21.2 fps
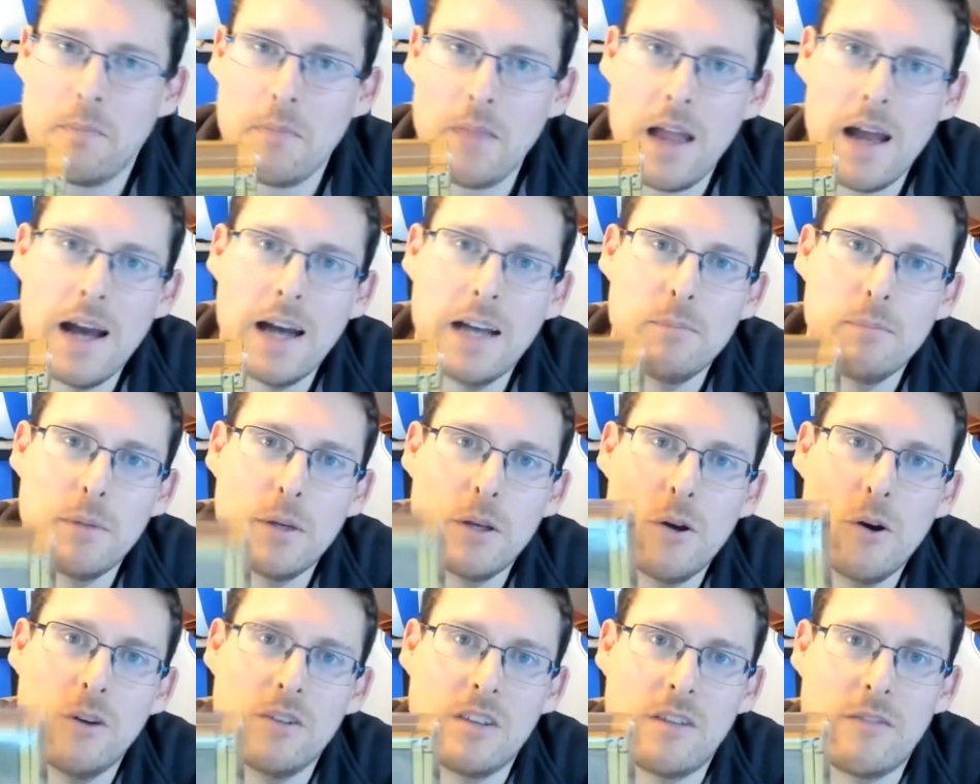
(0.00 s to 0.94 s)
and
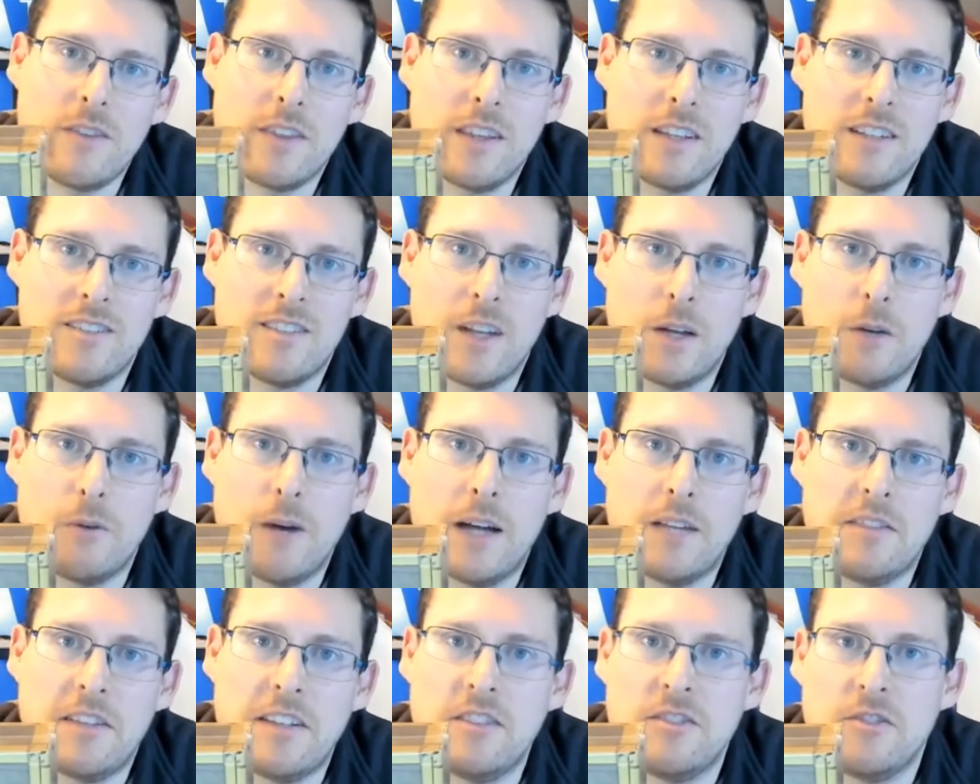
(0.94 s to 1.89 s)
because everything's now a
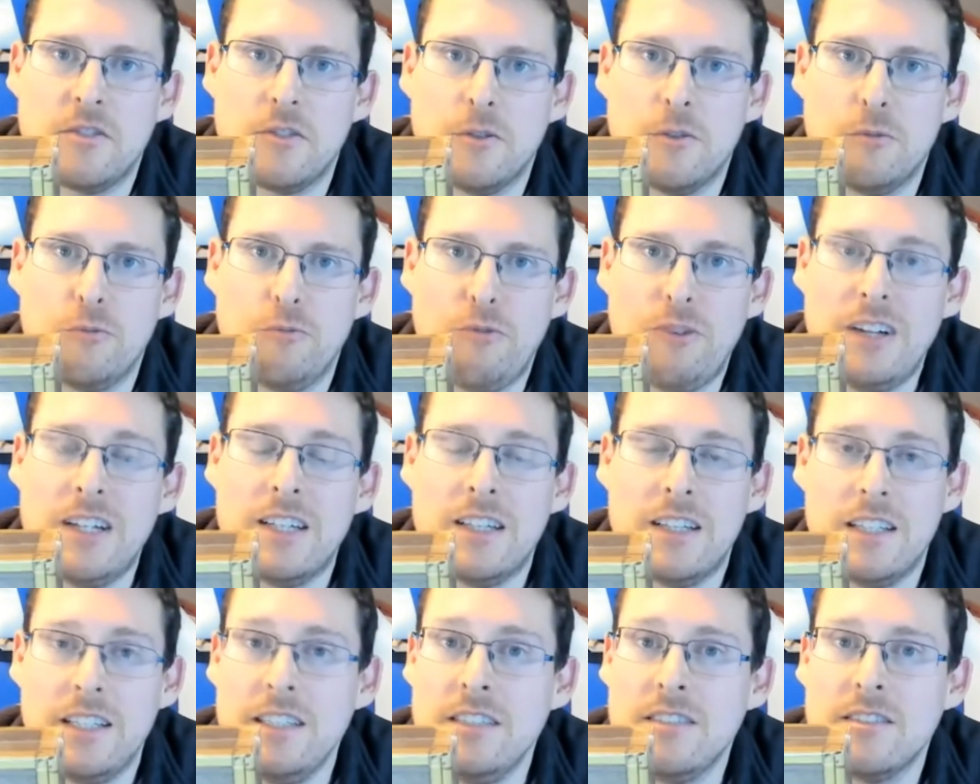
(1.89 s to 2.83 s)
digital
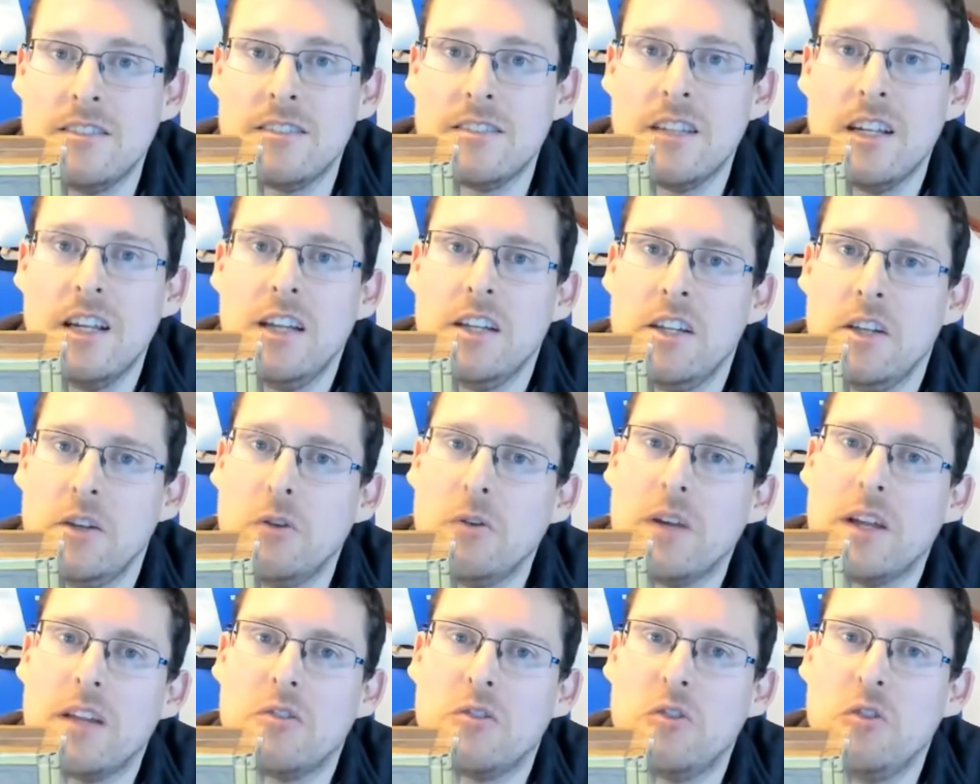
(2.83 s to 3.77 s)
release, you don't
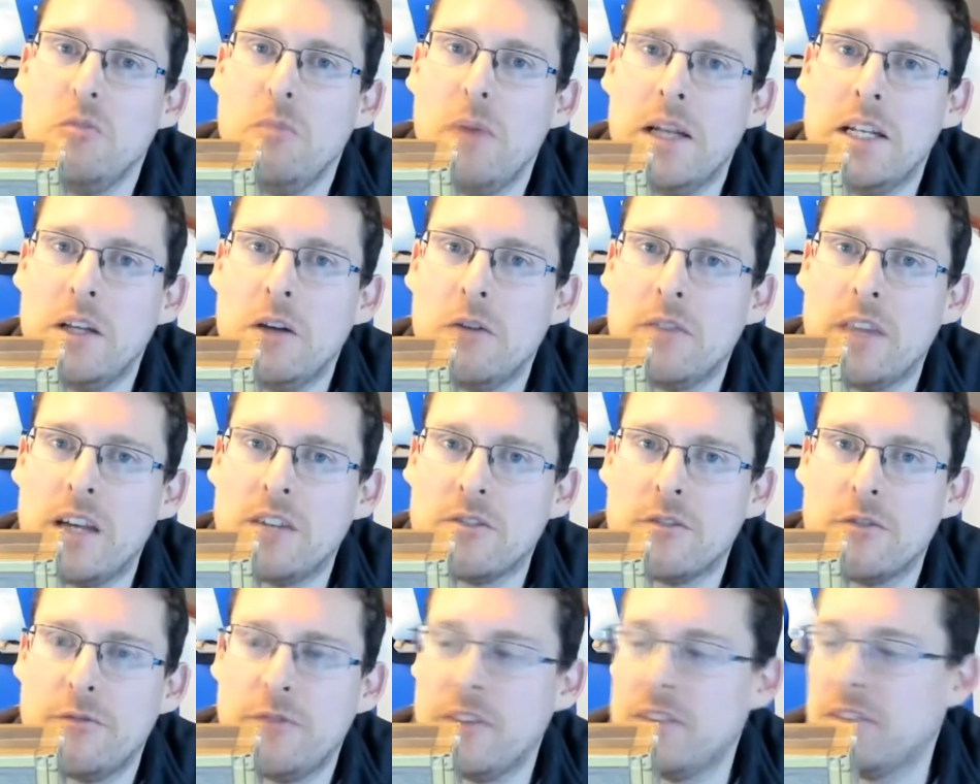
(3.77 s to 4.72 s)
get too many of the actual
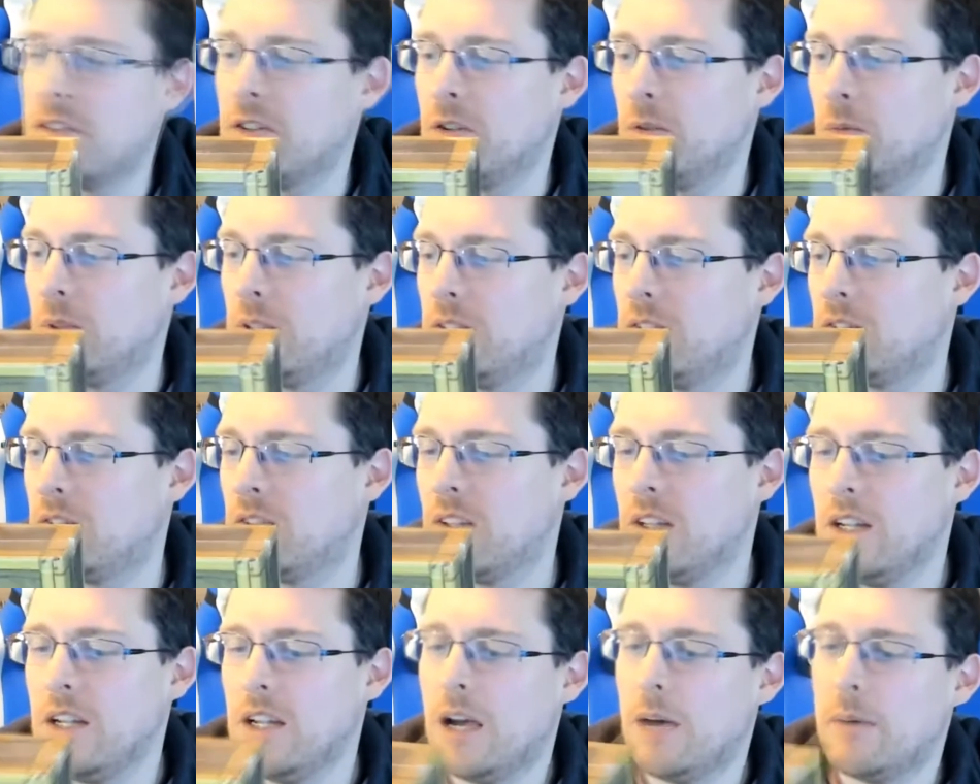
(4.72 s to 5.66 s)
physical ones.
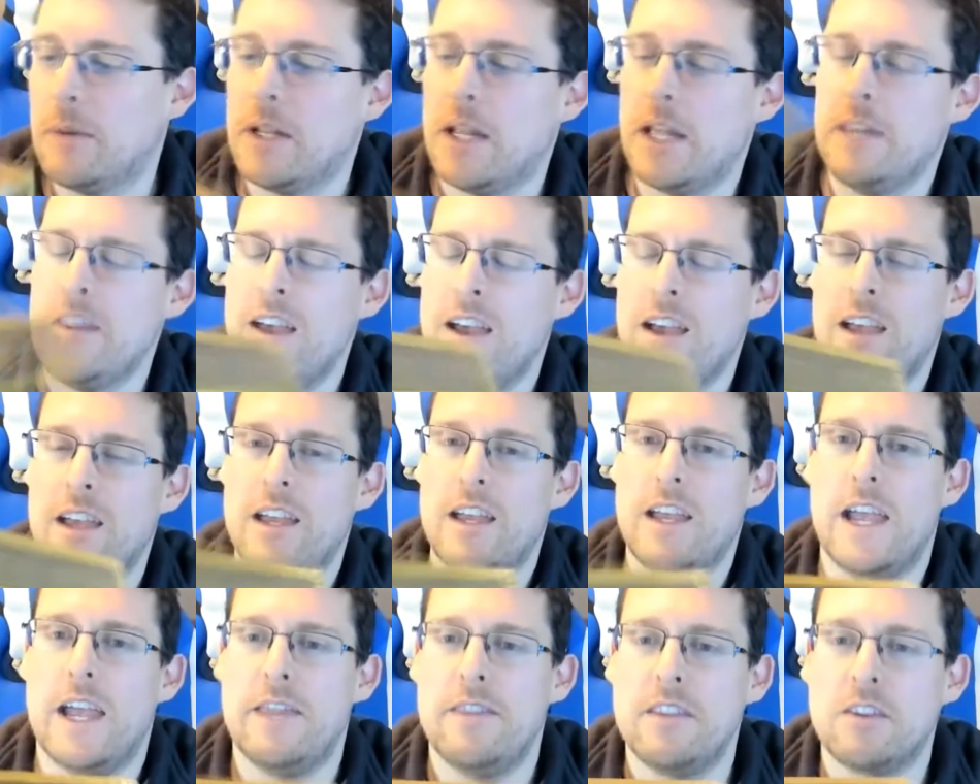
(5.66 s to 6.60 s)
I mean,
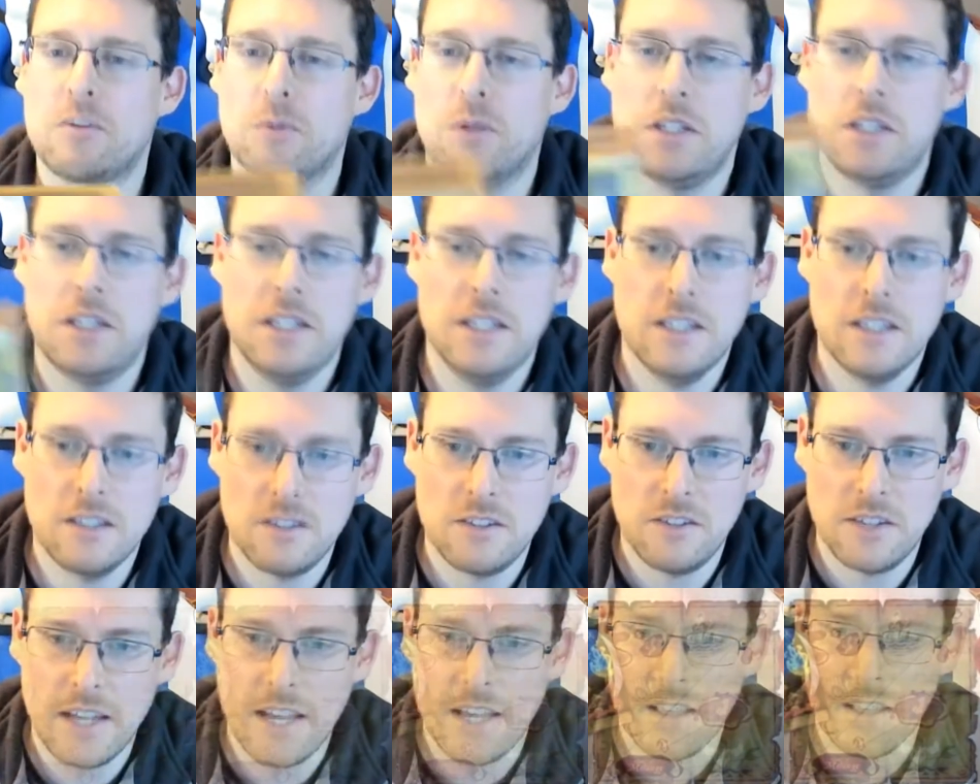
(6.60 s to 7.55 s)
in this one here, you get